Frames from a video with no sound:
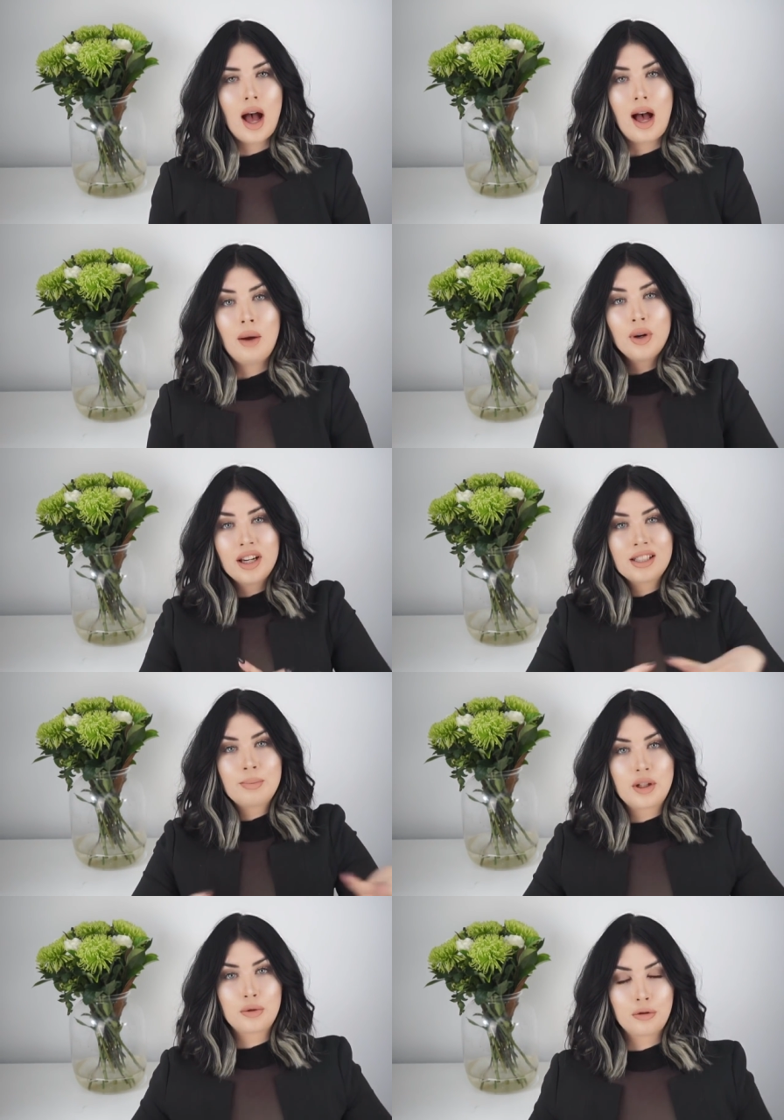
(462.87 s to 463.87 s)
I wanted
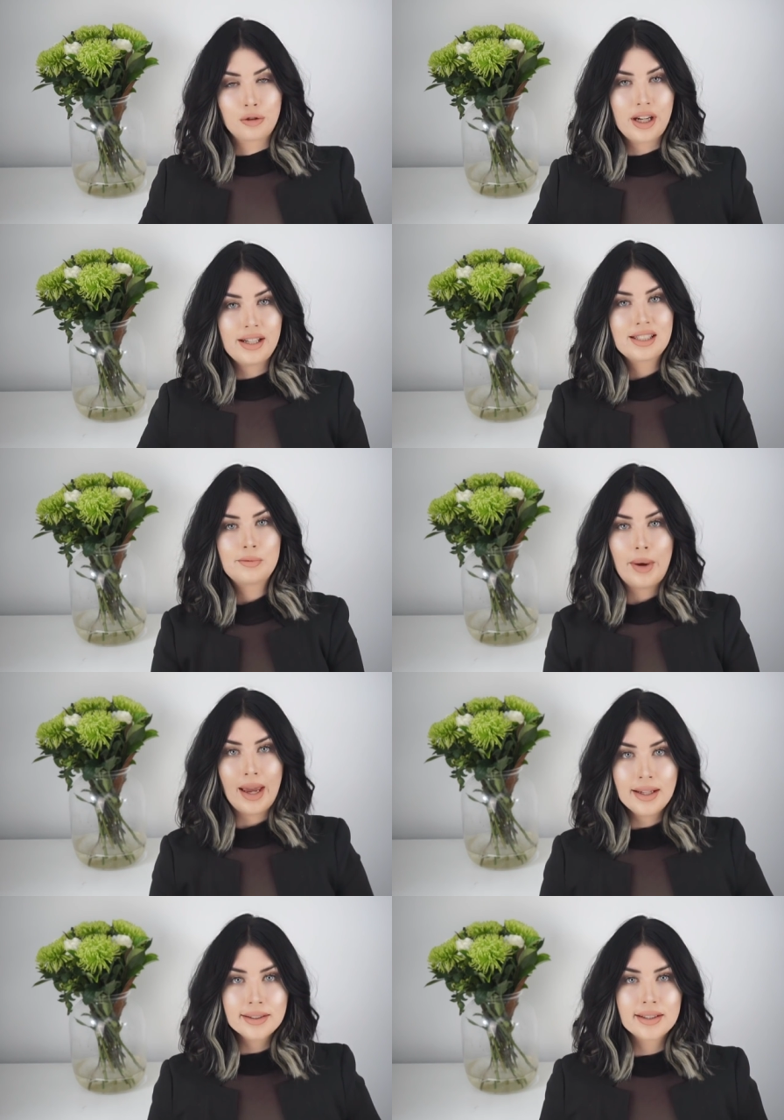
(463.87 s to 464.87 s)
as much free
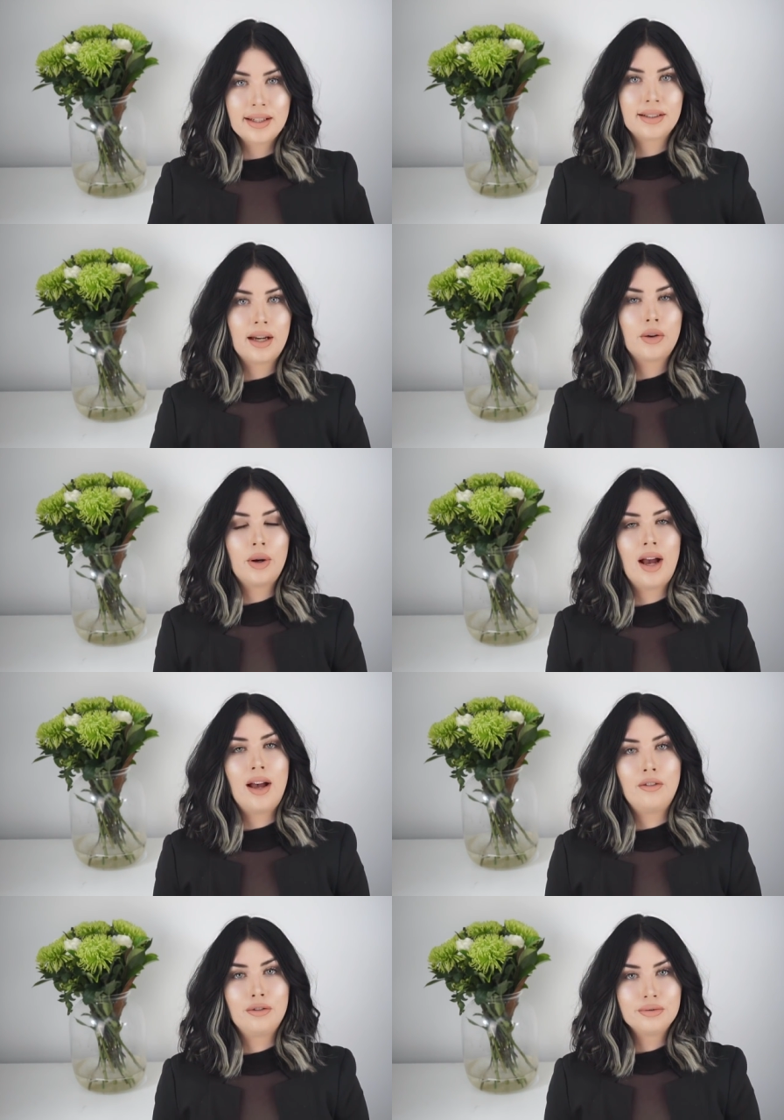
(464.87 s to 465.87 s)
space as I could
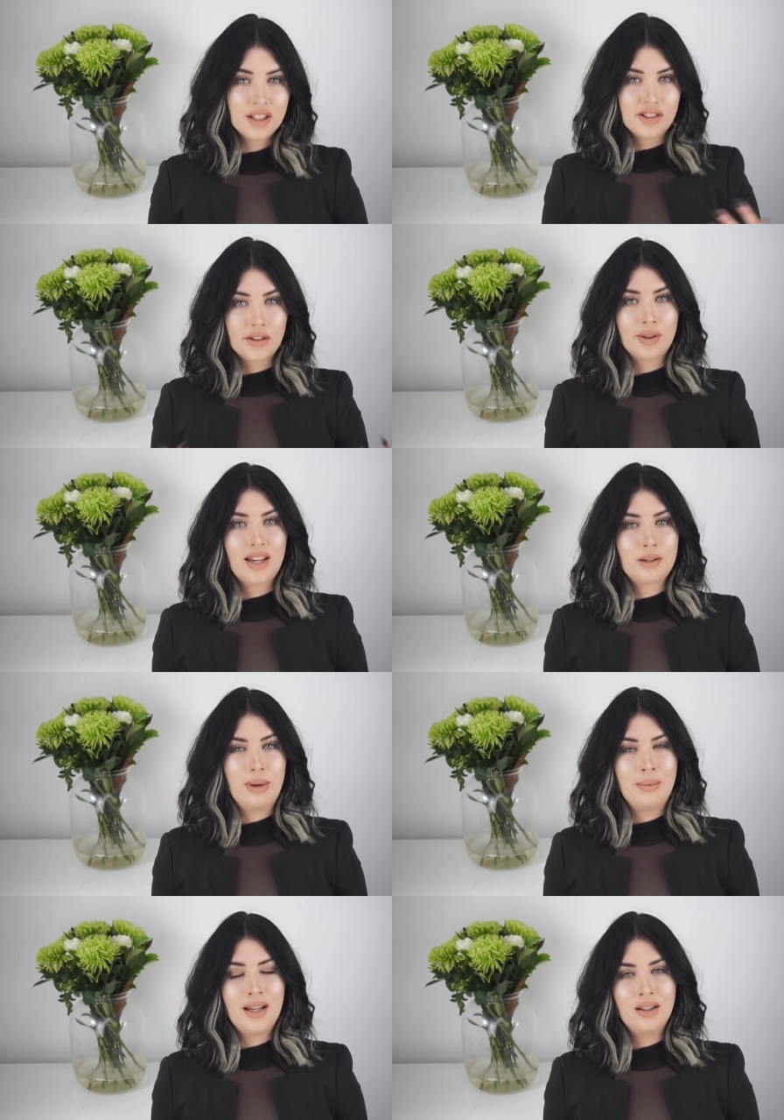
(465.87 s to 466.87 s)
have so that to
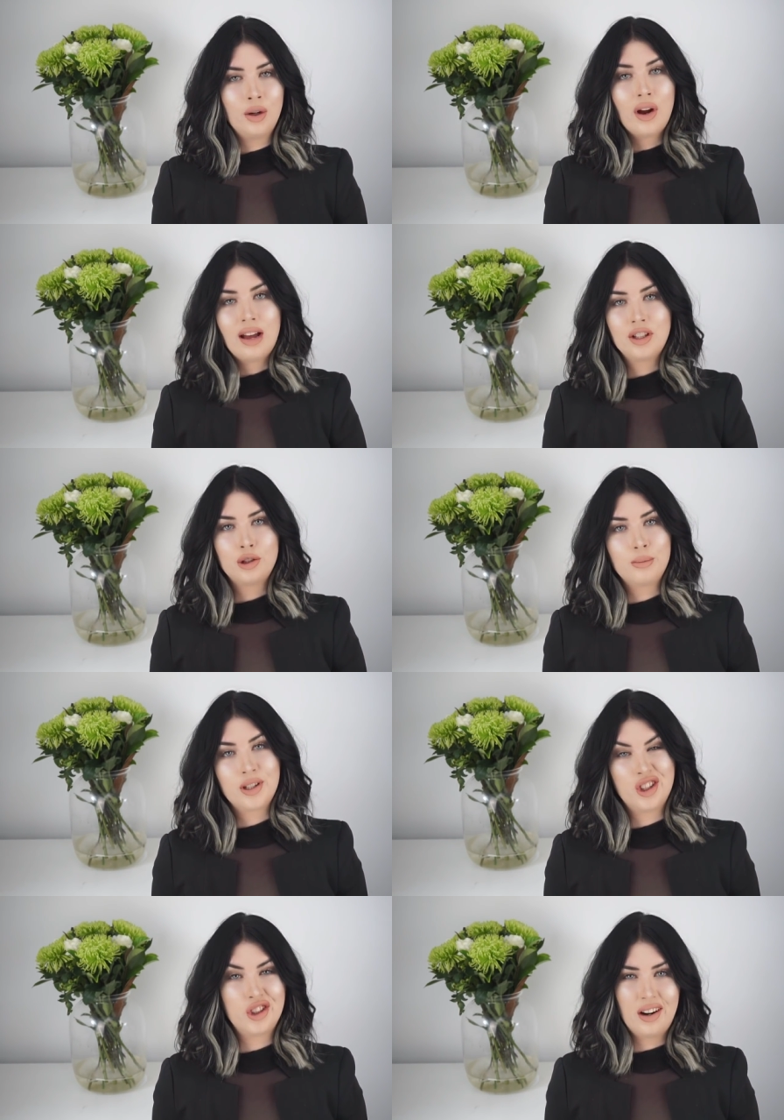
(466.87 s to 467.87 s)
me meant not having too
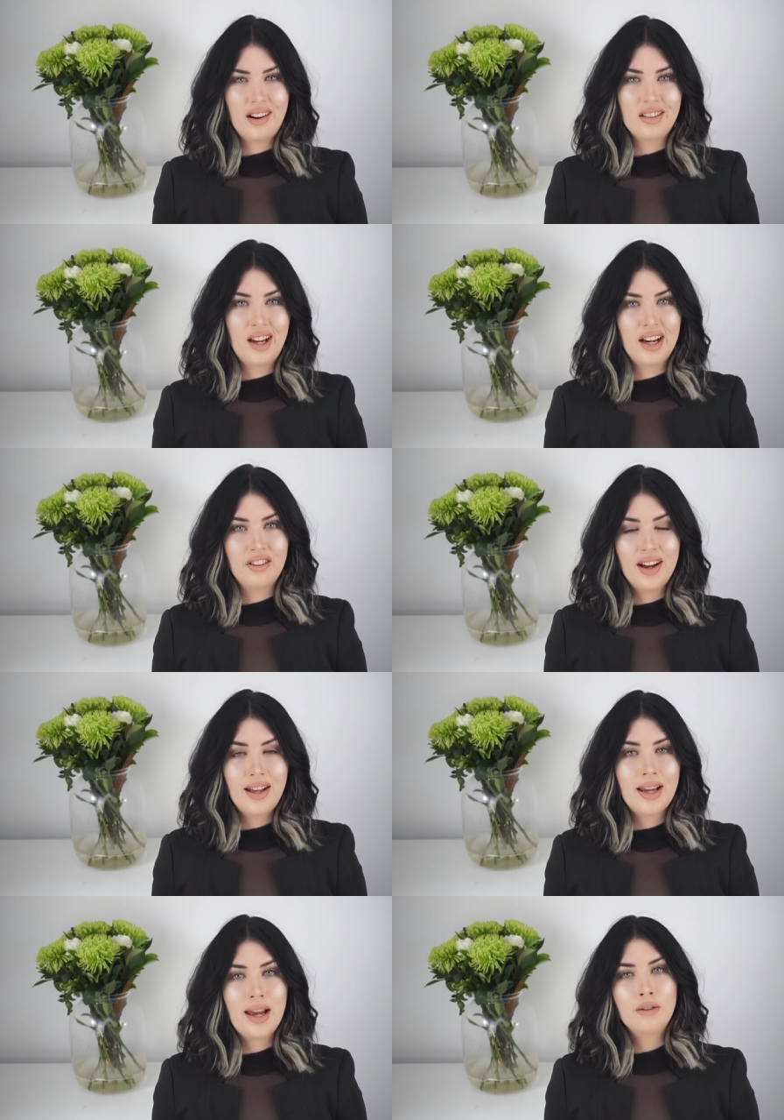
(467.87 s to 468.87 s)
much junk lying
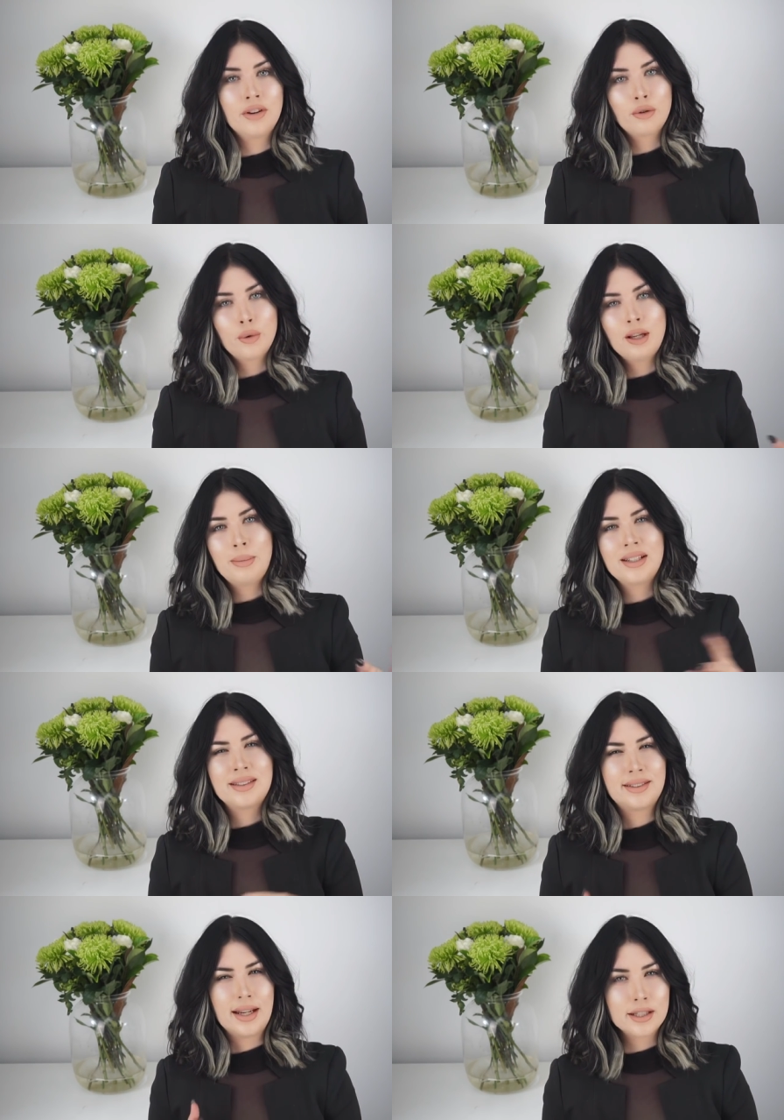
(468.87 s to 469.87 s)
around and I've never really been
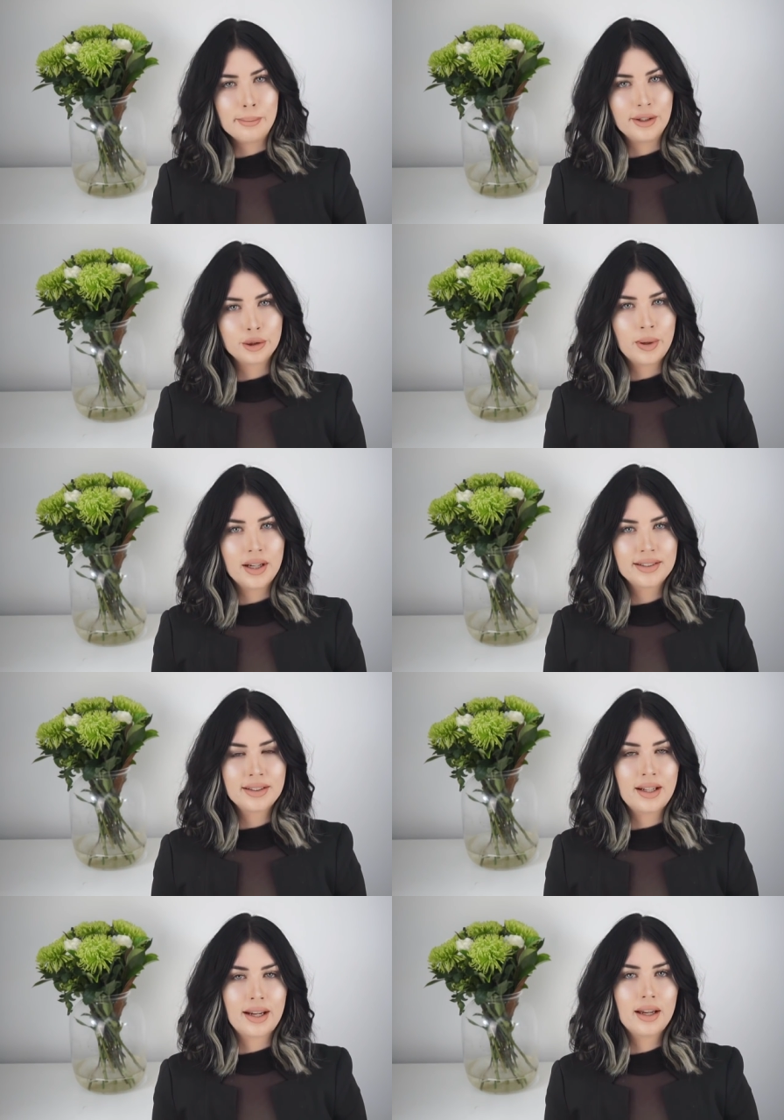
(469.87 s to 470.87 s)
a sentimental
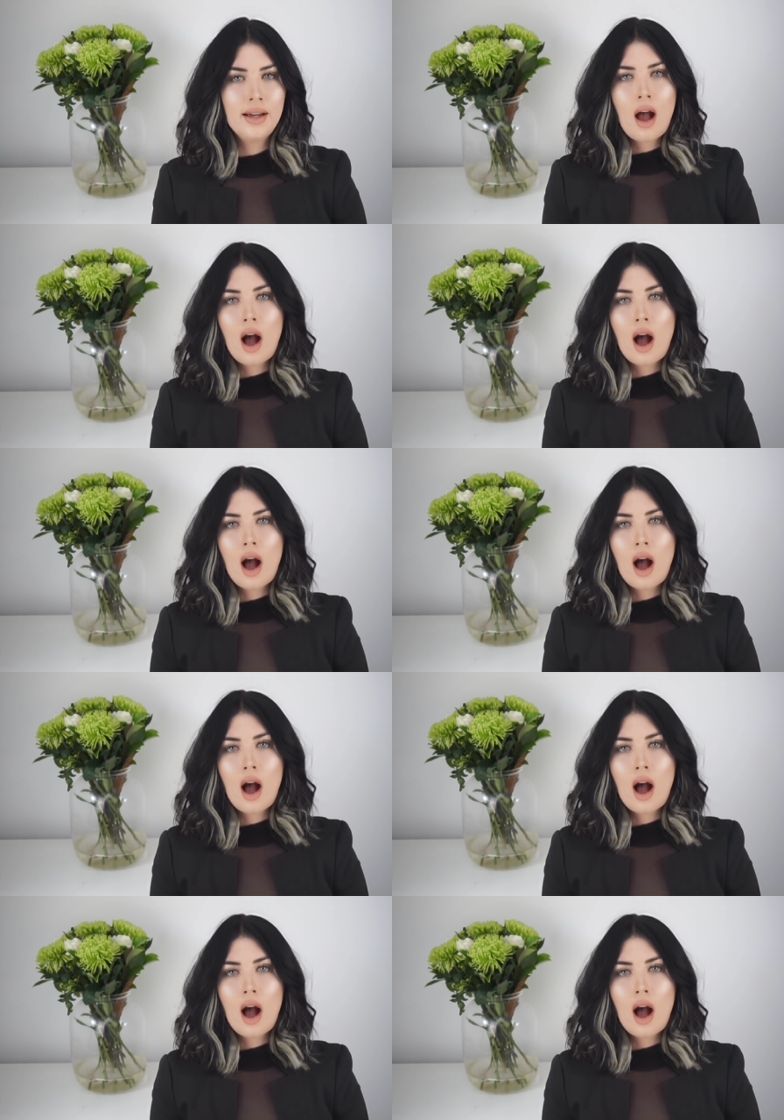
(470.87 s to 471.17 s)
person, like